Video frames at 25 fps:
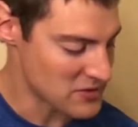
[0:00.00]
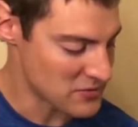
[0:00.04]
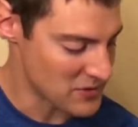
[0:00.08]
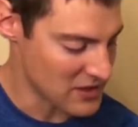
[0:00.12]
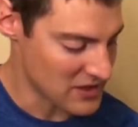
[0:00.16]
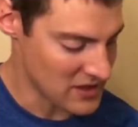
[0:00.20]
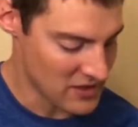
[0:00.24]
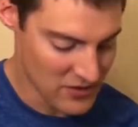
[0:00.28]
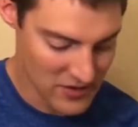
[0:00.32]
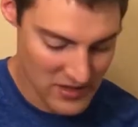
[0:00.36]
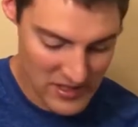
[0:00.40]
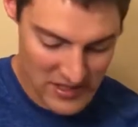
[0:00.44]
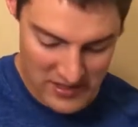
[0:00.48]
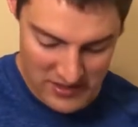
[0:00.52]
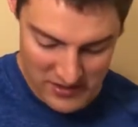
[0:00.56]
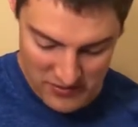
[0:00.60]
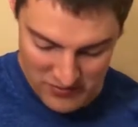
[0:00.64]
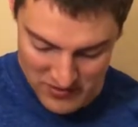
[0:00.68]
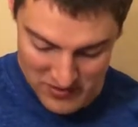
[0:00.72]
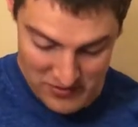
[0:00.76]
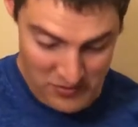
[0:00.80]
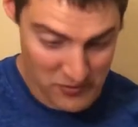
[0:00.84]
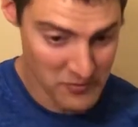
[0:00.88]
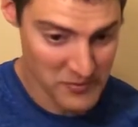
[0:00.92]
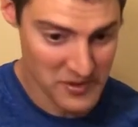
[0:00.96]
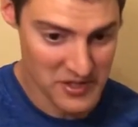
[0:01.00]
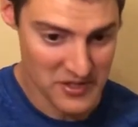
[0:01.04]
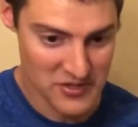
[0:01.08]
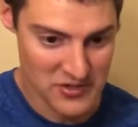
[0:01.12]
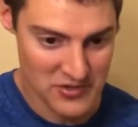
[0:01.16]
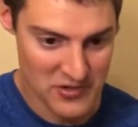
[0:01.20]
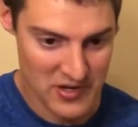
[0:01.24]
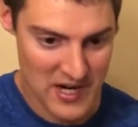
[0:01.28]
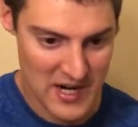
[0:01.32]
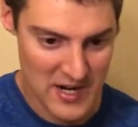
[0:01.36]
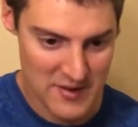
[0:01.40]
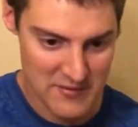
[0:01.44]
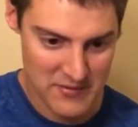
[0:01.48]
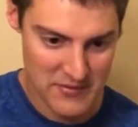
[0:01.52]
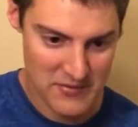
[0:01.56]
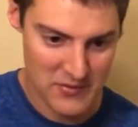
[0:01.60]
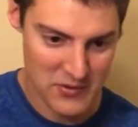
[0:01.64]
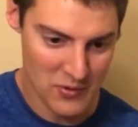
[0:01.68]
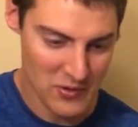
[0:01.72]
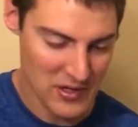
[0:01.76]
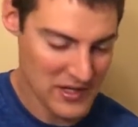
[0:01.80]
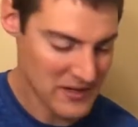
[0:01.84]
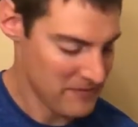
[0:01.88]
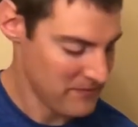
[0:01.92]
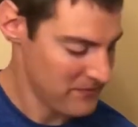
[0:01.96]
we can go ahead and use a little bit of drive if you
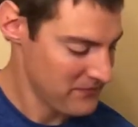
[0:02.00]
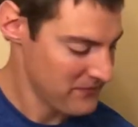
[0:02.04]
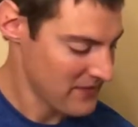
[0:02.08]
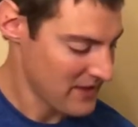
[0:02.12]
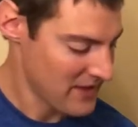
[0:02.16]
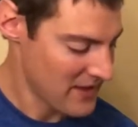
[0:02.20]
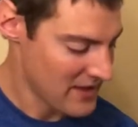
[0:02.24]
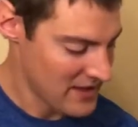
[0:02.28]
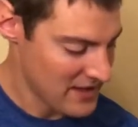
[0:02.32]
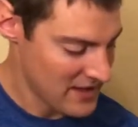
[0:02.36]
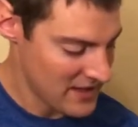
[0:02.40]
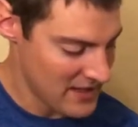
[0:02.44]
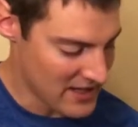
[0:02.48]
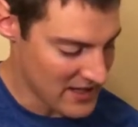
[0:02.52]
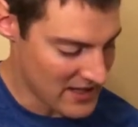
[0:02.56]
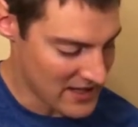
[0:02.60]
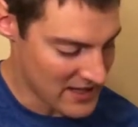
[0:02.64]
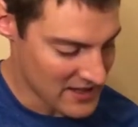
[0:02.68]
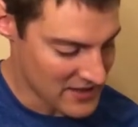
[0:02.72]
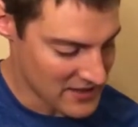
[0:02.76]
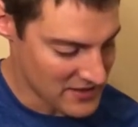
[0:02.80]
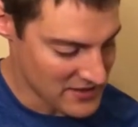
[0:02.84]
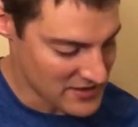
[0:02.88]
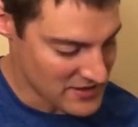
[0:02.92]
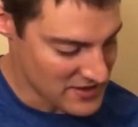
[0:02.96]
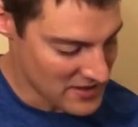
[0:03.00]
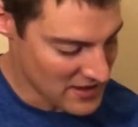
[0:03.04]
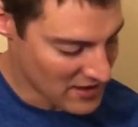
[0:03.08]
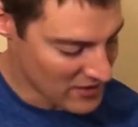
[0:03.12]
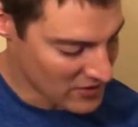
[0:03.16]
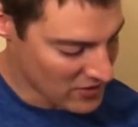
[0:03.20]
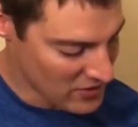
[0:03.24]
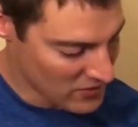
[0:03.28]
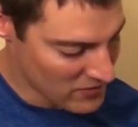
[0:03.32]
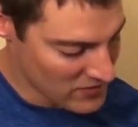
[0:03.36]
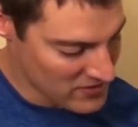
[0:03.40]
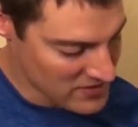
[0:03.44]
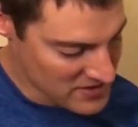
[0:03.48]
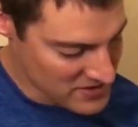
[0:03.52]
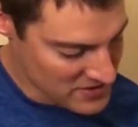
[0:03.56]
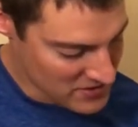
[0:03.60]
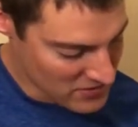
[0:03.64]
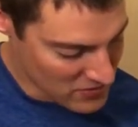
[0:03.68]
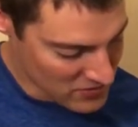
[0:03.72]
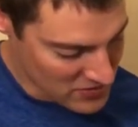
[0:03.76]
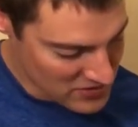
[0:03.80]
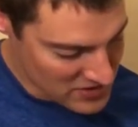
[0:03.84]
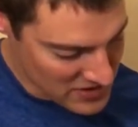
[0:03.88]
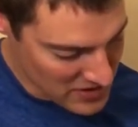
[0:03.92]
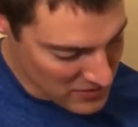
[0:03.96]
want. And I'll go over this
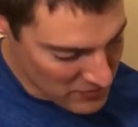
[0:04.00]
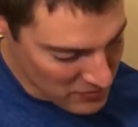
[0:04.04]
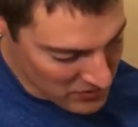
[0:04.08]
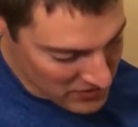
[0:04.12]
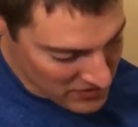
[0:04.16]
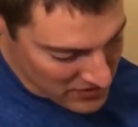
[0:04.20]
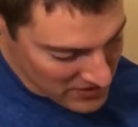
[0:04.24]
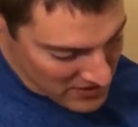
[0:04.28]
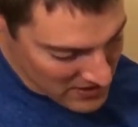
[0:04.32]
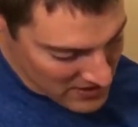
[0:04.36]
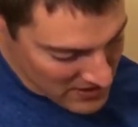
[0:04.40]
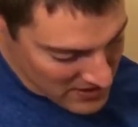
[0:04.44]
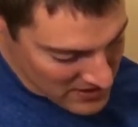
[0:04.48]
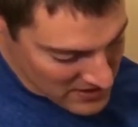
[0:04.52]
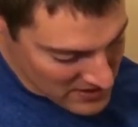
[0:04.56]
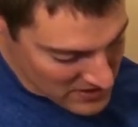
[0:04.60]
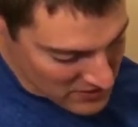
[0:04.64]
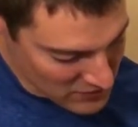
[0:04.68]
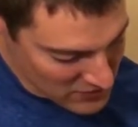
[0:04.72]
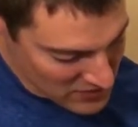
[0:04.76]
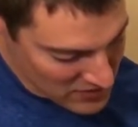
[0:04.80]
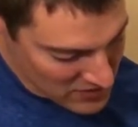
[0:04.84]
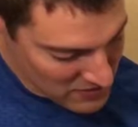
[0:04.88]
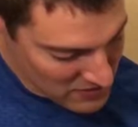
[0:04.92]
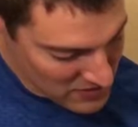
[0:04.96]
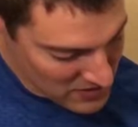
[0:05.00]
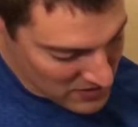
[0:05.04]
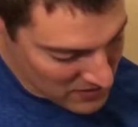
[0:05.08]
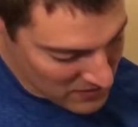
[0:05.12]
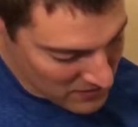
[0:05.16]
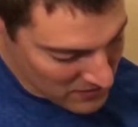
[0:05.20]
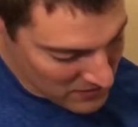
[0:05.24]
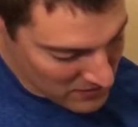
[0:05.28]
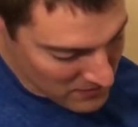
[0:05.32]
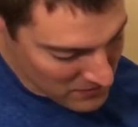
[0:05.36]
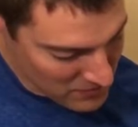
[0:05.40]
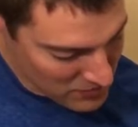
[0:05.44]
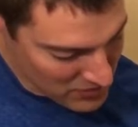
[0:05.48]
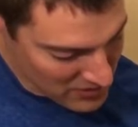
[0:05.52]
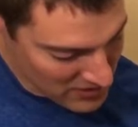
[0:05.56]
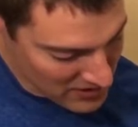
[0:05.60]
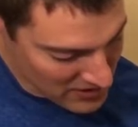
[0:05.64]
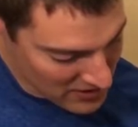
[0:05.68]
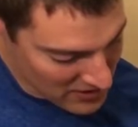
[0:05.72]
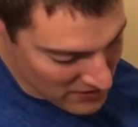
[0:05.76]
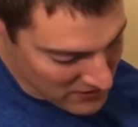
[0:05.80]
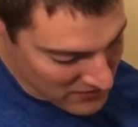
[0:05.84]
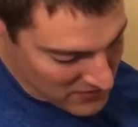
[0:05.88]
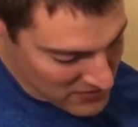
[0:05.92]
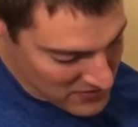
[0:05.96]
chord shape with you. So we're going to be putting
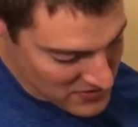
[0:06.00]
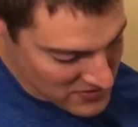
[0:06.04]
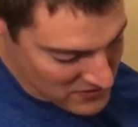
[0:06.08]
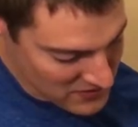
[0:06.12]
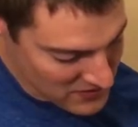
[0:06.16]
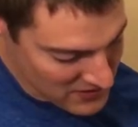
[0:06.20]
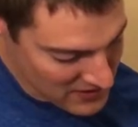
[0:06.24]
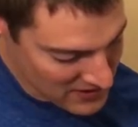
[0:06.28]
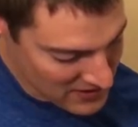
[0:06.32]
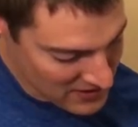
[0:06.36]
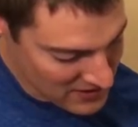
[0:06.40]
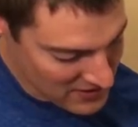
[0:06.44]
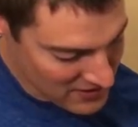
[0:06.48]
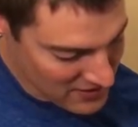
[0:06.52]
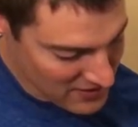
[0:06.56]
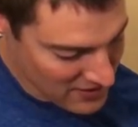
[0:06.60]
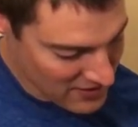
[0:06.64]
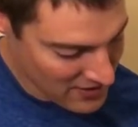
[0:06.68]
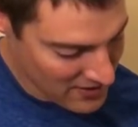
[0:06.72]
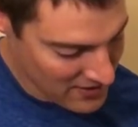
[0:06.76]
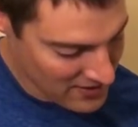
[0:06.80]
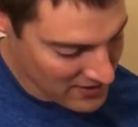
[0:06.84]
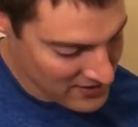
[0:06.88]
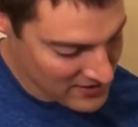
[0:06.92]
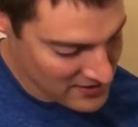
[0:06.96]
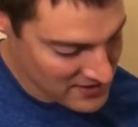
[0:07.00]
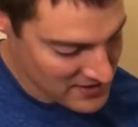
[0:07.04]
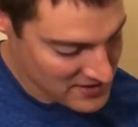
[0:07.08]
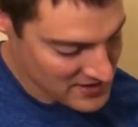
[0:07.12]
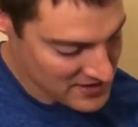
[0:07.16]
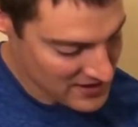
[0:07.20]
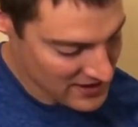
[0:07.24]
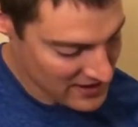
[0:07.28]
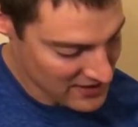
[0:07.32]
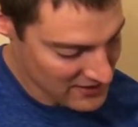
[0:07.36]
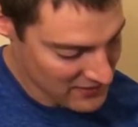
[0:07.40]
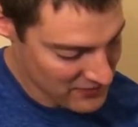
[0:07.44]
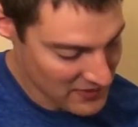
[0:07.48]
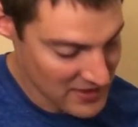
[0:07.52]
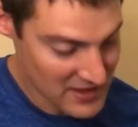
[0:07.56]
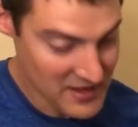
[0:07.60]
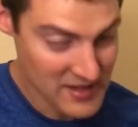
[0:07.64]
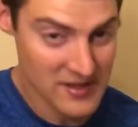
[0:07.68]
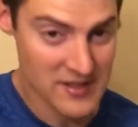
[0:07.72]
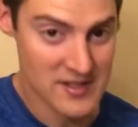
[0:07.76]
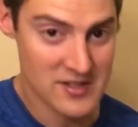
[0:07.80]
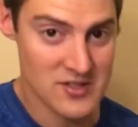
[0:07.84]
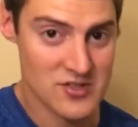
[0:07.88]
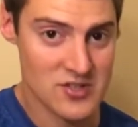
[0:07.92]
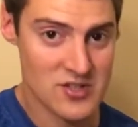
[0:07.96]
our first finger on the 2nd fret of
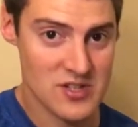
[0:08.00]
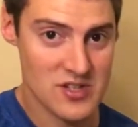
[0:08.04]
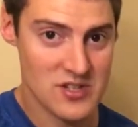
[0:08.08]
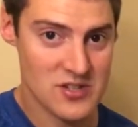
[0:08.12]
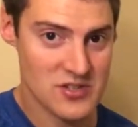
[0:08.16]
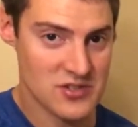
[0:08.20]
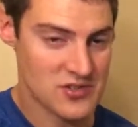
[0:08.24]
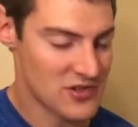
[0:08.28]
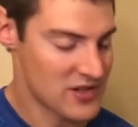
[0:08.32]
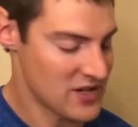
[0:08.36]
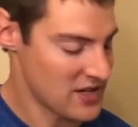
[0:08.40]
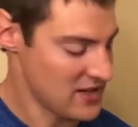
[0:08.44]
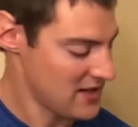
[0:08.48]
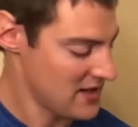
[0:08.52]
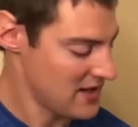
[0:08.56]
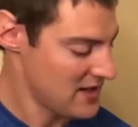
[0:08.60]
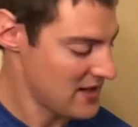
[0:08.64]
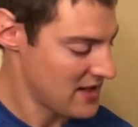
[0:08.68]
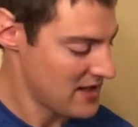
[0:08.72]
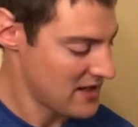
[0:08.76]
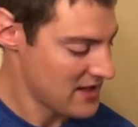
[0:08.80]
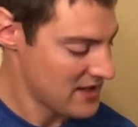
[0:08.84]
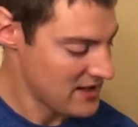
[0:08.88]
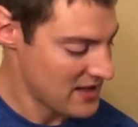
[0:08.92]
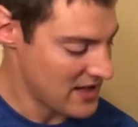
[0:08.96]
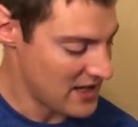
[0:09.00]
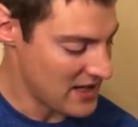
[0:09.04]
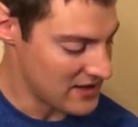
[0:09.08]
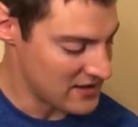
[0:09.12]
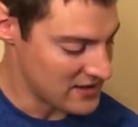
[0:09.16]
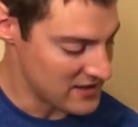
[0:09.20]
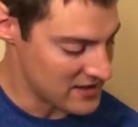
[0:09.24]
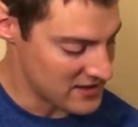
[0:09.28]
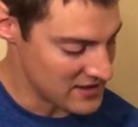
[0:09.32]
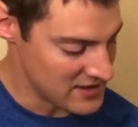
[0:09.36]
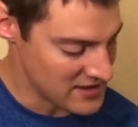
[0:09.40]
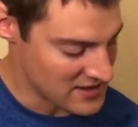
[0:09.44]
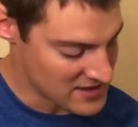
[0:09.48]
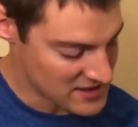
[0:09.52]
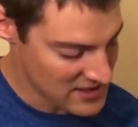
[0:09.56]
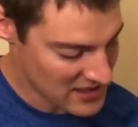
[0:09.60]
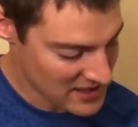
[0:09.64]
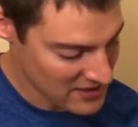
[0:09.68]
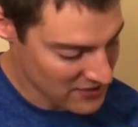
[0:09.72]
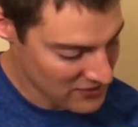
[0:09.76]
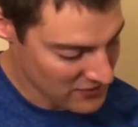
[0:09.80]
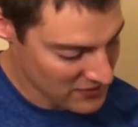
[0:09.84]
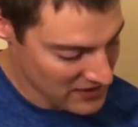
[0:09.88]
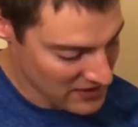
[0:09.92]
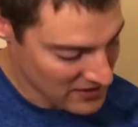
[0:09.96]
the G string, and then the
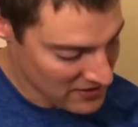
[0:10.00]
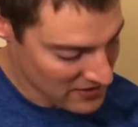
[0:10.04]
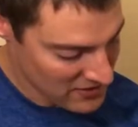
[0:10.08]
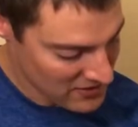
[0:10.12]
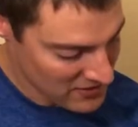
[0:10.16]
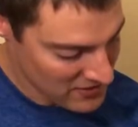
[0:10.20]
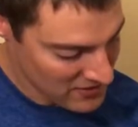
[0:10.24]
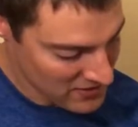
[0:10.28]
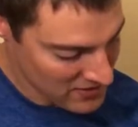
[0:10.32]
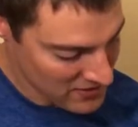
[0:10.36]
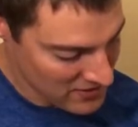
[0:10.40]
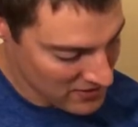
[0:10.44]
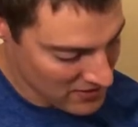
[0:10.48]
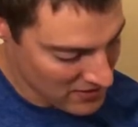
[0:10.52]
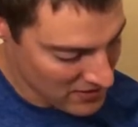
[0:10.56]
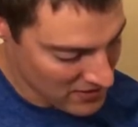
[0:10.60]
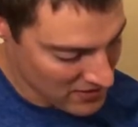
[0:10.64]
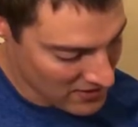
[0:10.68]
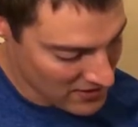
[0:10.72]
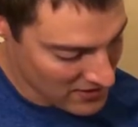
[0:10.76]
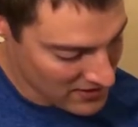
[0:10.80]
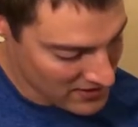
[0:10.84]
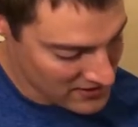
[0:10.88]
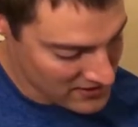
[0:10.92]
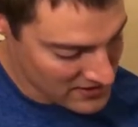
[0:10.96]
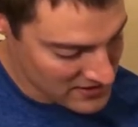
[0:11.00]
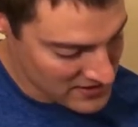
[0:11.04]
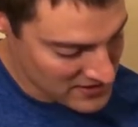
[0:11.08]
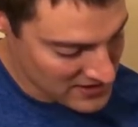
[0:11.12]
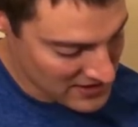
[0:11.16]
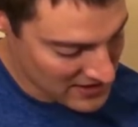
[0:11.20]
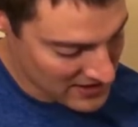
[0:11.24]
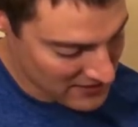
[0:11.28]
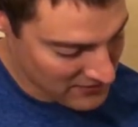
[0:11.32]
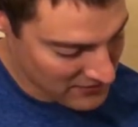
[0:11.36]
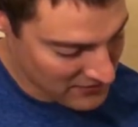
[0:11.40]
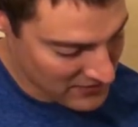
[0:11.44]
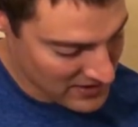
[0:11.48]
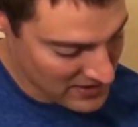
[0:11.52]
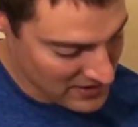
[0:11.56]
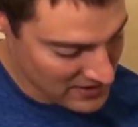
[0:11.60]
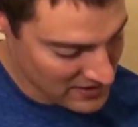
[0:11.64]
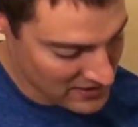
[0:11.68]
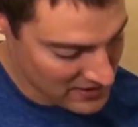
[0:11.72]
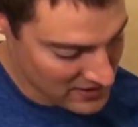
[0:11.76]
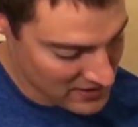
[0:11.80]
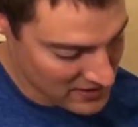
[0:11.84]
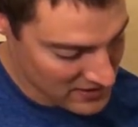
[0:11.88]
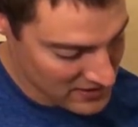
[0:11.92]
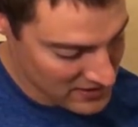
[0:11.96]
second finger on the 2nd fret of
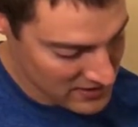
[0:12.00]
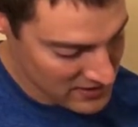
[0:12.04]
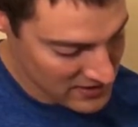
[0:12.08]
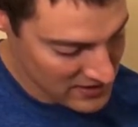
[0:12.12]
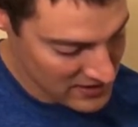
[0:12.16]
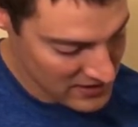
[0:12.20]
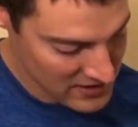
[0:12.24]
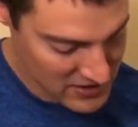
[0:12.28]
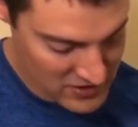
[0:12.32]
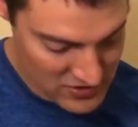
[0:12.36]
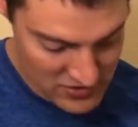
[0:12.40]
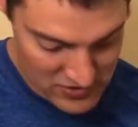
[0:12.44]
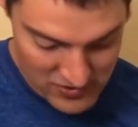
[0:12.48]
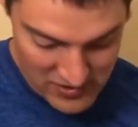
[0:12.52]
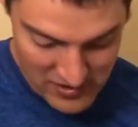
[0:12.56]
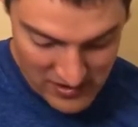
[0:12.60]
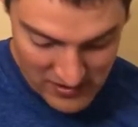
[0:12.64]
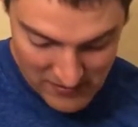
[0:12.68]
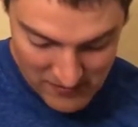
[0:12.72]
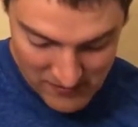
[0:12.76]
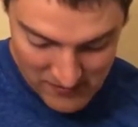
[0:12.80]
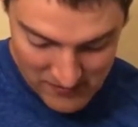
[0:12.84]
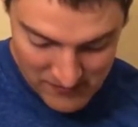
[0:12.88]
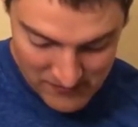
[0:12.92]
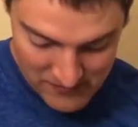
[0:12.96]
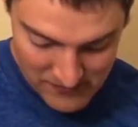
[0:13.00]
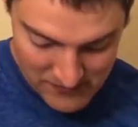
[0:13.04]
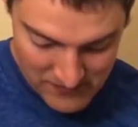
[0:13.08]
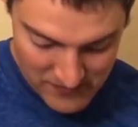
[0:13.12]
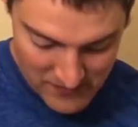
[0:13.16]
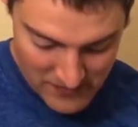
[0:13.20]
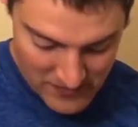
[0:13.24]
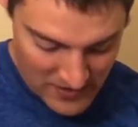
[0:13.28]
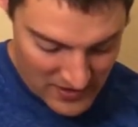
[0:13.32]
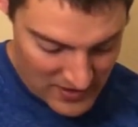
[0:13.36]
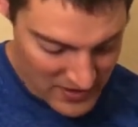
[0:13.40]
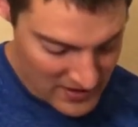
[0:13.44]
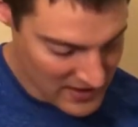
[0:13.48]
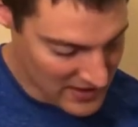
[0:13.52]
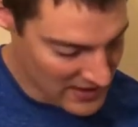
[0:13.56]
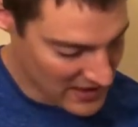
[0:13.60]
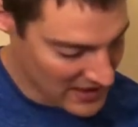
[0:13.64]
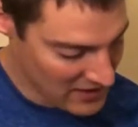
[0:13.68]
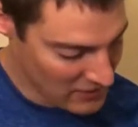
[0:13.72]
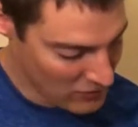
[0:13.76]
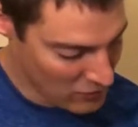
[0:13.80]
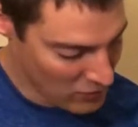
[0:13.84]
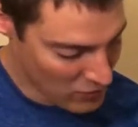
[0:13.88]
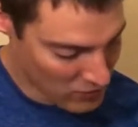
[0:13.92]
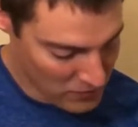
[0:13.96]
the E string.
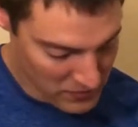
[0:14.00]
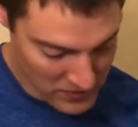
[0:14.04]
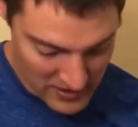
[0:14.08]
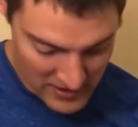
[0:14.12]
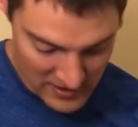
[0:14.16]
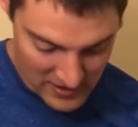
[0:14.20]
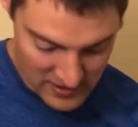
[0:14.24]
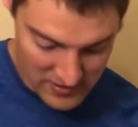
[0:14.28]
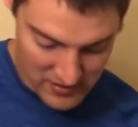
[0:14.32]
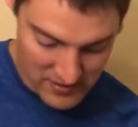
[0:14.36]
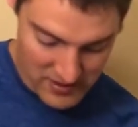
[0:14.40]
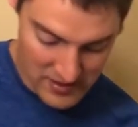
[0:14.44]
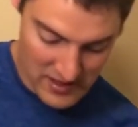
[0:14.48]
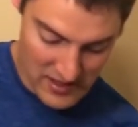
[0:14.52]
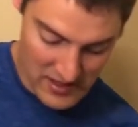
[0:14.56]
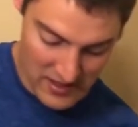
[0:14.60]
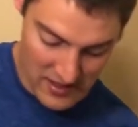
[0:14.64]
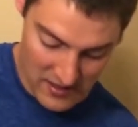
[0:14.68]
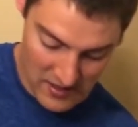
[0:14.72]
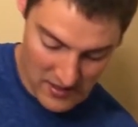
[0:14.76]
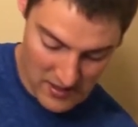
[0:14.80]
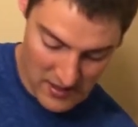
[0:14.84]
And we'll pick the